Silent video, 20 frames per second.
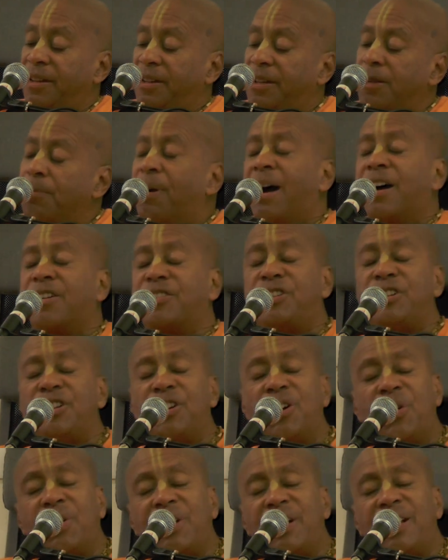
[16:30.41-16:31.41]
The bhakti
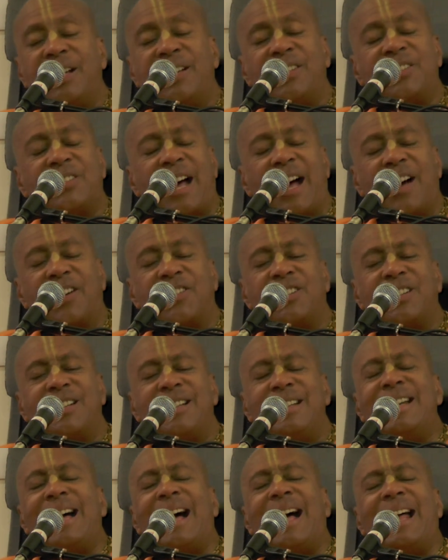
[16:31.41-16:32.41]
yogi is
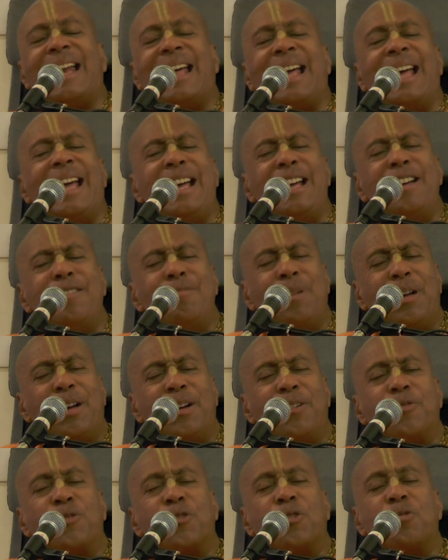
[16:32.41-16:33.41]
actually not
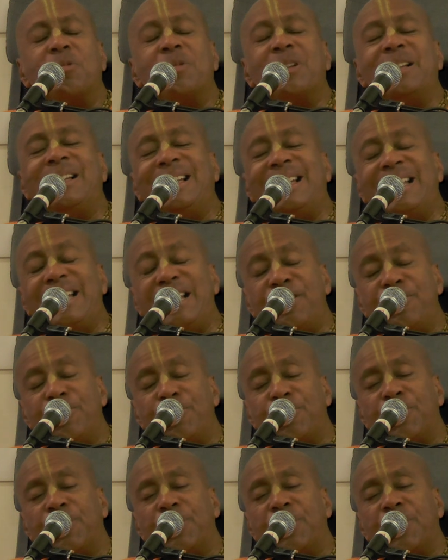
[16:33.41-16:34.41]
aiming for
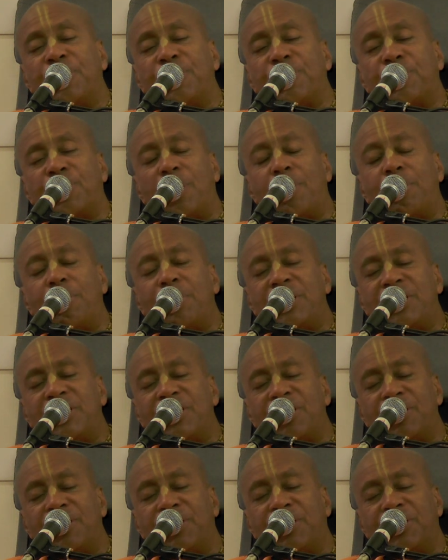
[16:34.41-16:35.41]
relief from
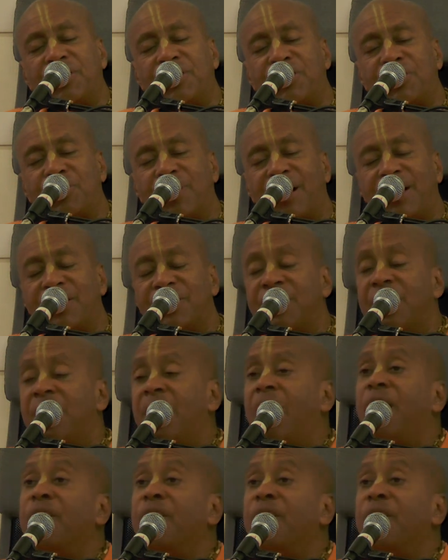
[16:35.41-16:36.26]
material distress,